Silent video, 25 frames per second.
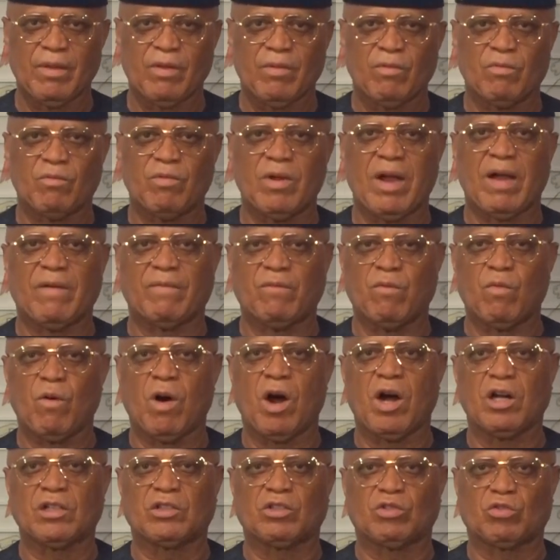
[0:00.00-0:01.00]
we have
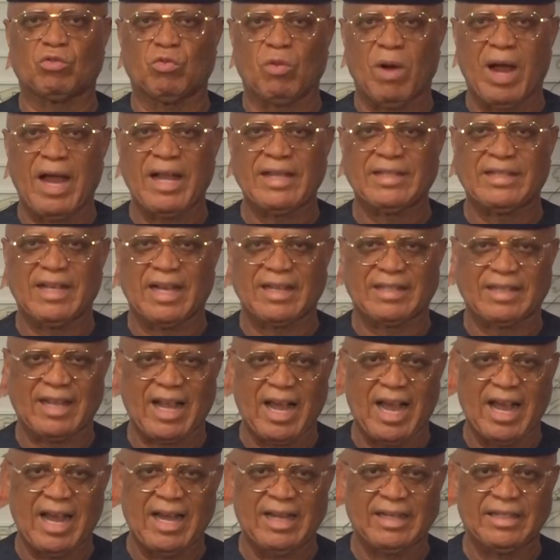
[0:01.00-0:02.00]
worked twice as
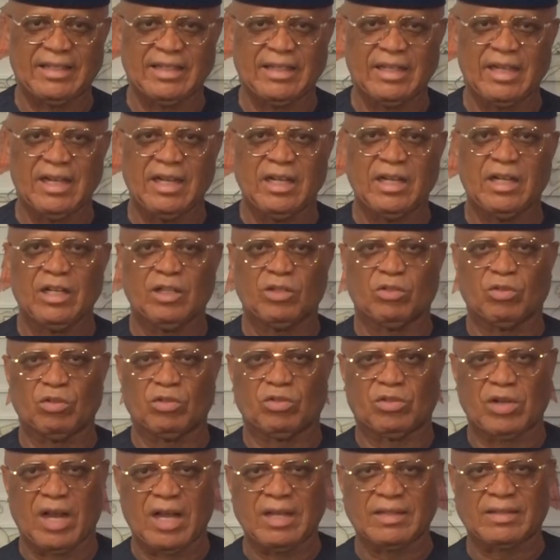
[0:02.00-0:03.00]
hard to
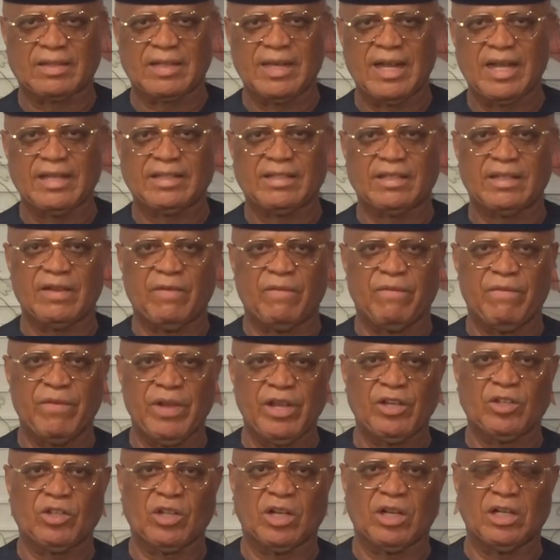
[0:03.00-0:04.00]
translate the
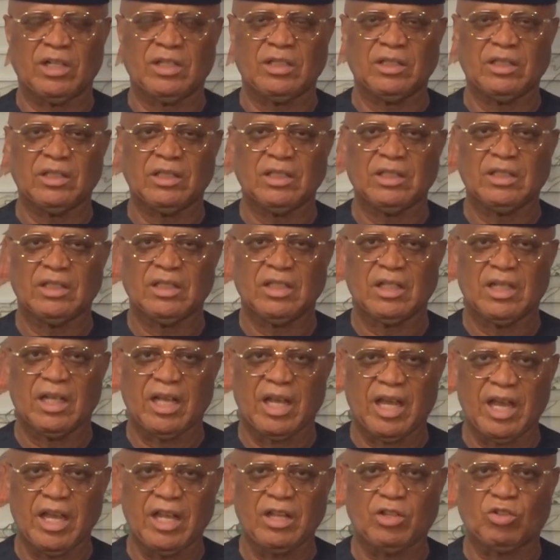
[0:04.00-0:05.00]
vision
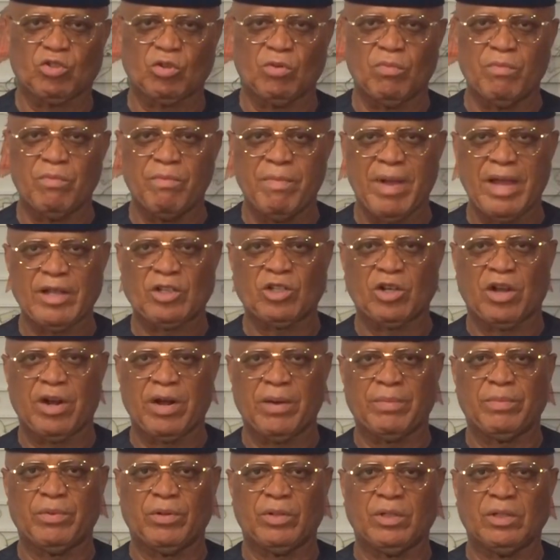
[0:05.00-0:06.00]
into
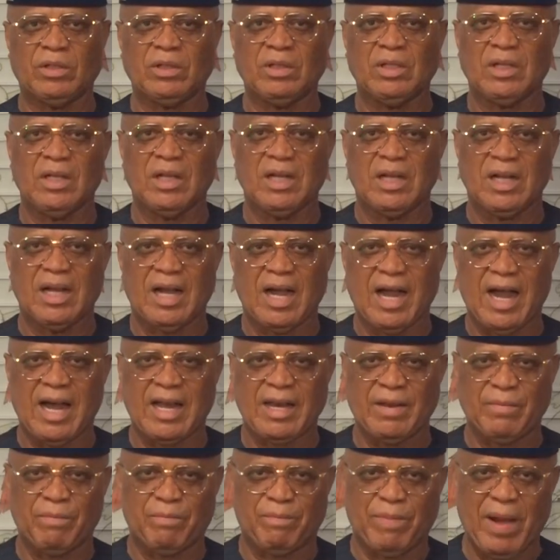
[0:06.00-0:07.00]
measurable
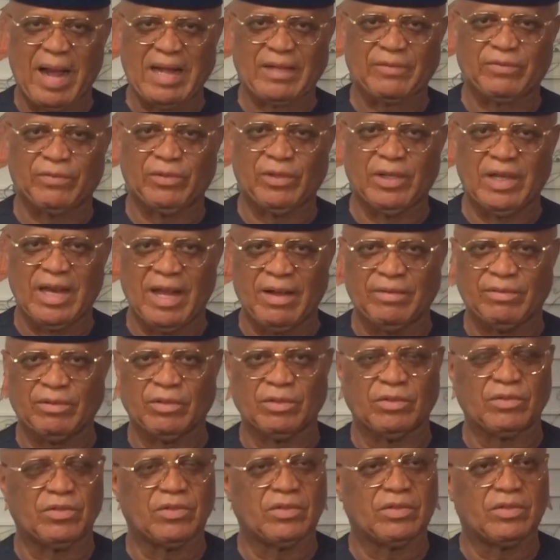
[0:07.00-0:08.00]
and impactful
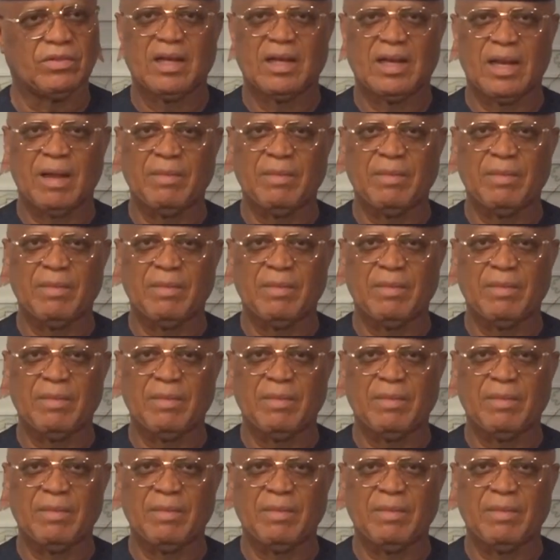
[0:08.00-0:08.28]
levels.